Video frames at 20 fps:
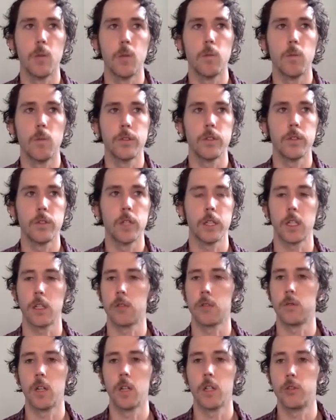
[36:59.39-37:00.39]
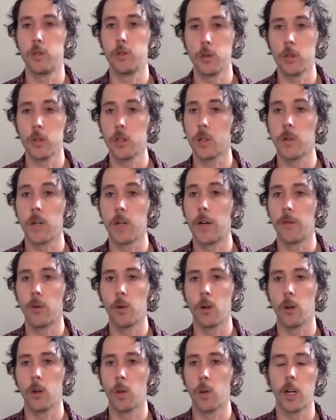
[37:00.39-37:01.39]
let's say like a junior level
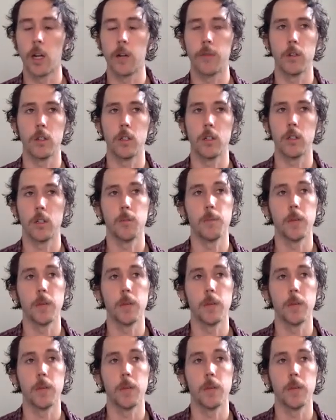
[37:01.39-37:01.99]
or whatever, or